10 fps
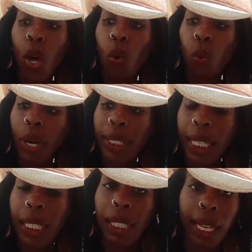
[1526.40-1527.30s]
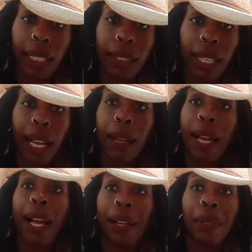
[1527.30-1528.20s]
what he liked.
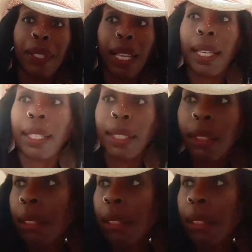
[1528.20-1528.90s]
I was like,